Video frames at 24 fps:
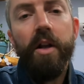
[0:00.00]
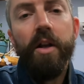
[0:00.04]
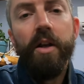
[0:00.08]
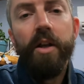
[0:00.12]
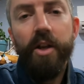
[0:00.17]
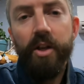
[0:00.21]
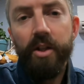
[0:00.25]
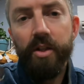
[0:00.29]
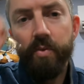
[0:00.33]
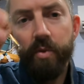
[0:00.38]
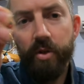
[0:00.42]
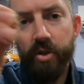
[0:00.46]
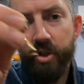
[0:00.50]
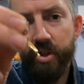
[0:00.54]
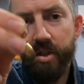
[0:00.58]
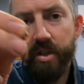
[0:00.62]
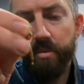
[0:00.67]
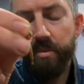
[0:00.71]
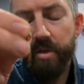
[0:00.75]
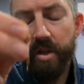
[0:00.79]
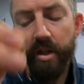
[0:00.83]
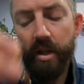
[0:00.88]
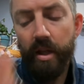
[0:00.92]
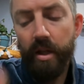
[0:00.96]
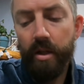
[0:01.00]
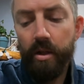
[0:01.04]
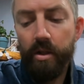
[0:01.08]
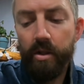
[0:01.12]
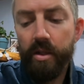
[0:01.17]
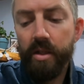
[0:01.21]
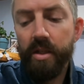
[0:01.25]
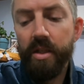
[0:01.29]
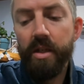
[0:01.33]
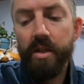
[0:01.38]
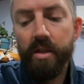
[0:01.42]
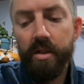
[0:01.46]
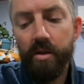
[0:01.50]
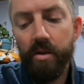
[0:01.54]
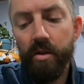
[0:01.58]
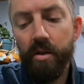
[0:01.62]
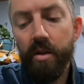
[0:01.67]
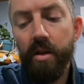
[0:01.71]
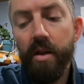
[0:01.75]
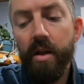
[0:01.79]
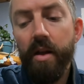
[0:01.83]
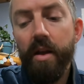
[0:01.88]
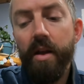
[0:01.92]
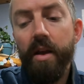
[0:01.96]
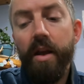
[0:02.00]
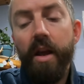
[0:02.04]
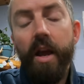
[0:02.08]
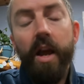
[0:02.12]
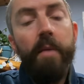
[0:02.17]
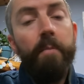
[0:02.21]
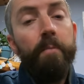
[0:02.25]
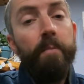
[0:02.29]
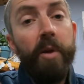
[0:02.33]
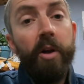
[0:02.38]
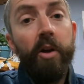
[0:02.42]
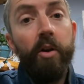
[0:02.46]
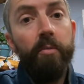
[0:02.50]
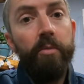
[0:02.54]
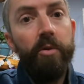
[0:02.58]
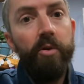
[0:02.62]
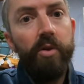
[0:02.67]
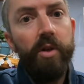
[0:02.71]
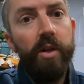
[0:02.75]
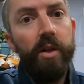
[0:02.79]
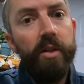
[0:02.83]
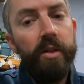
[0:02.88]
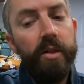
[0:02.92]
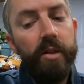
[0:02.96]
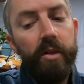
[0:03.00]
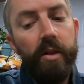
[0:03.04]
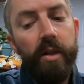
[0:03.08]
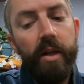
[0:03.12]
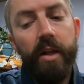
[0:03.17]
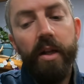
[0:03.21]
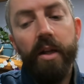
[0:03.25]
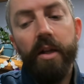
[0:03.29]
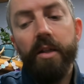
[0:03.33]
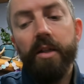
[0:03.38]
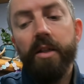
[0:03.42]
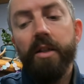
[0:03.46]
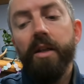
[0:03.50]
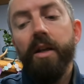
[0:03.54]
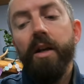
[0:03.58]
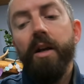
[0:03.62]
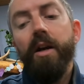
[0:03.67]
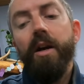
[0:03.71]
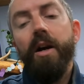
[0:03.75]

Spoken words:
you can switch to something like a Little Cecil, and bigger bluegills will hit it.